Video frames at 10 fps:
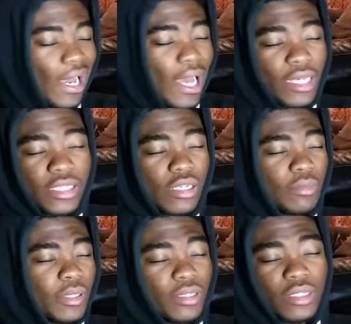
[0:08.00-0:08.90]
I
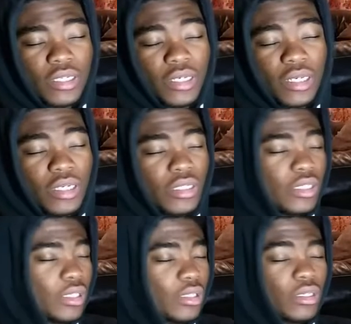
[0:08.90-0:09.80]
keep it
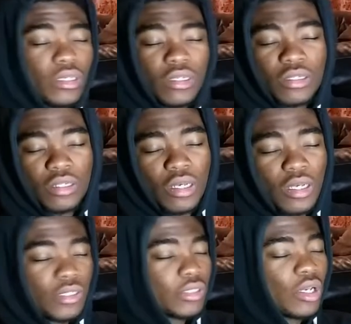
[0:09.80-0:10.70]
needy.
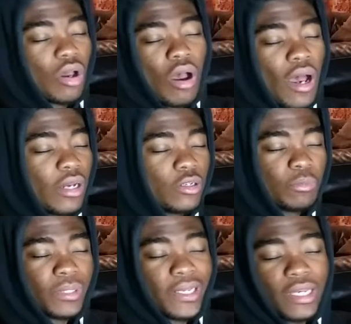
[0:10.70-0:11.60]
So hard to
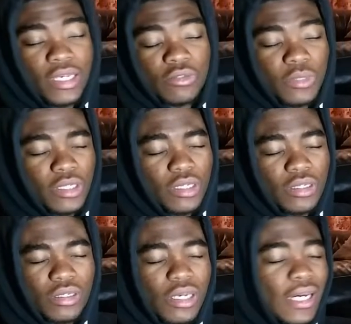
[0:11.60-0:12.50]
please
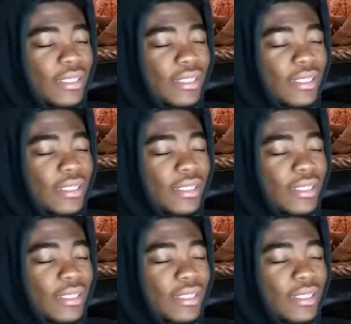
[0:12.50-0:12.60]
me.